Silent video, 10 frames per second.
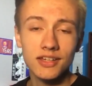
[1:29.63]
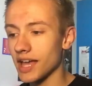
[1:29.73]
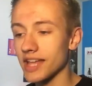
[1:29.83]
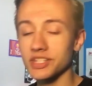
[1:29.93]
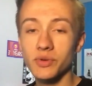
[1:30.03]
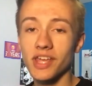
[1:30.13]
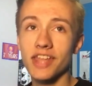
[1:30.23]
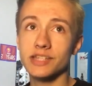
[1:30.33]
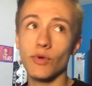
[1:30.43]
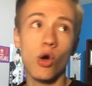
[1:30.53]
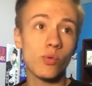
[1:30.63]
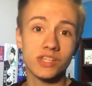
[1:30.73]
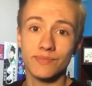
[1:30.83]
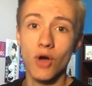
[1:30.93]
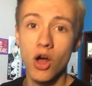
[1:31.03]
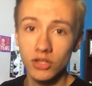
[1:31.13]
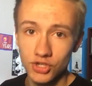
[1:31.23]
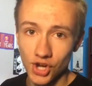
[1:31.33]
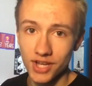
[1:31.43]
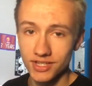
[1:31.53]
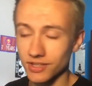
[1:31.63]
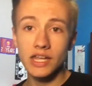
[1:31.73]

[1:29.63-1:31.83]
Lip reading: and so he ends up always apologizing.